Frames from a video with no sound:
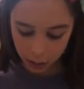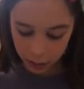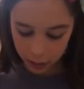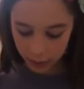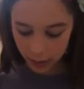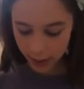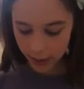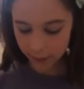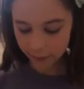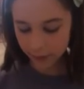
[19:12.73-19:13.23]

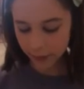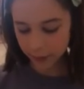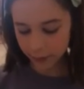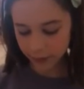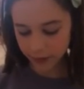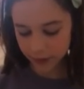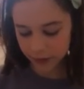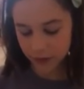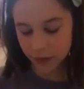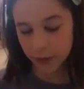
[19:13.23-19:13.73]
Kind of those
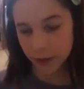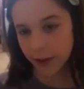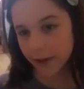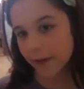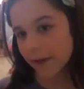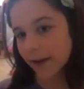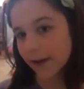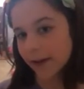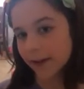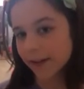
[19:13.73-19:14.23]
three
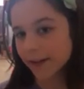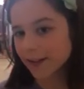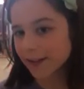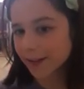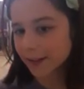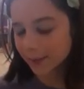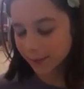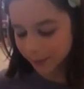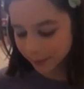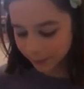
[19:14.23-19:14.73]
things.
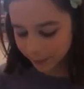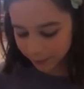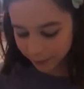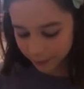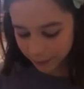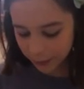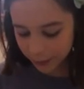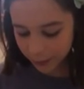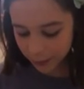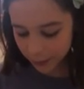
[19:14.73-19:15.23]

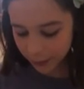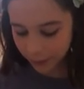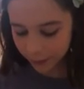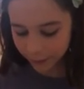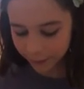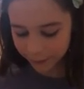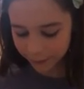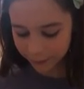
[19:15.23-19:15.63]
Sort of